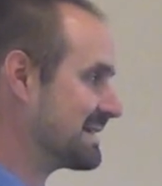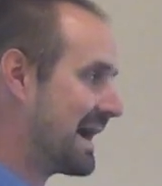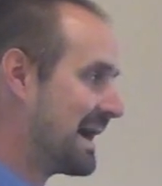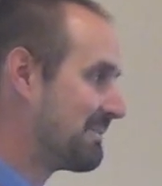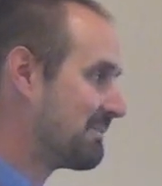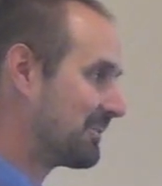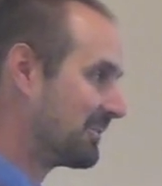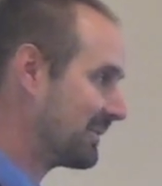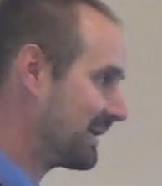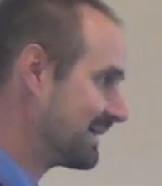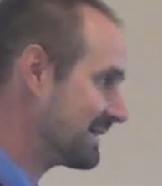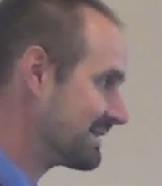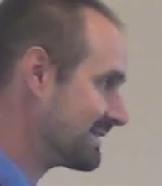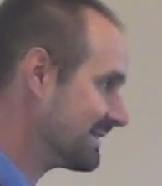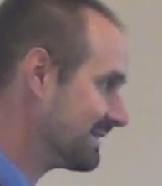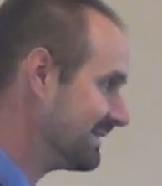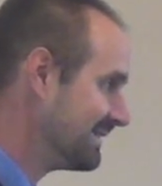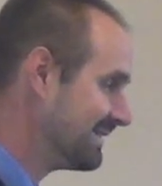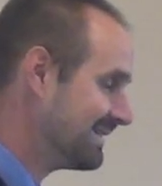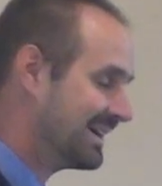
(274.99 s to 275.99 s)
operate
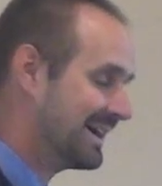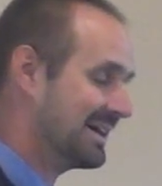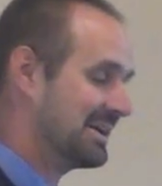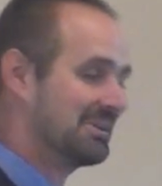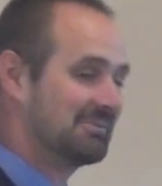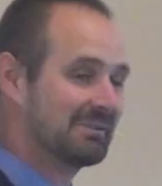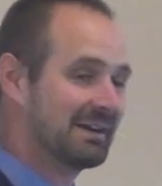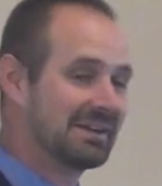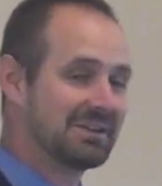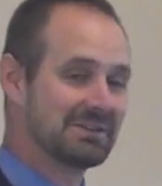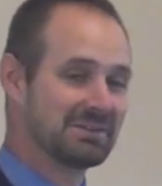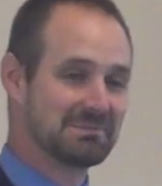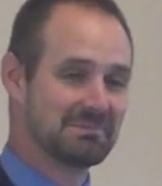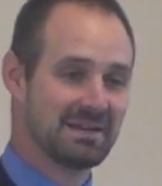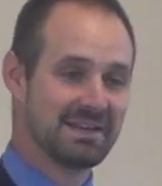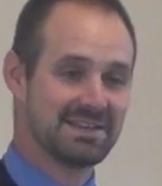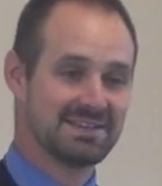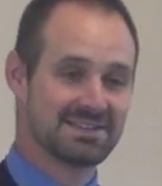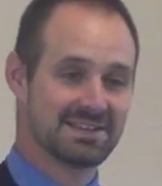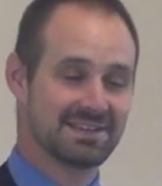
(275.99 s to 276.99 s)
on a regular
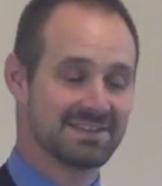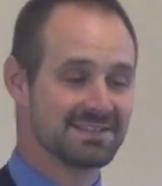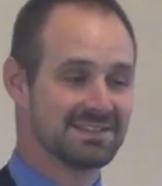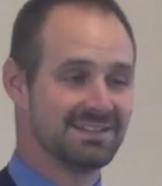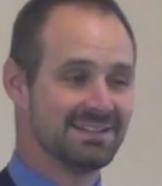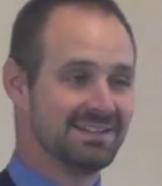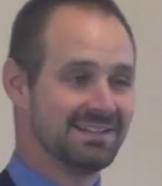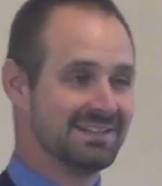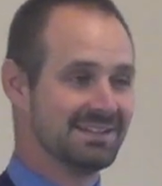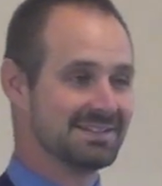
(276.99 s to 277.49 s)
basis.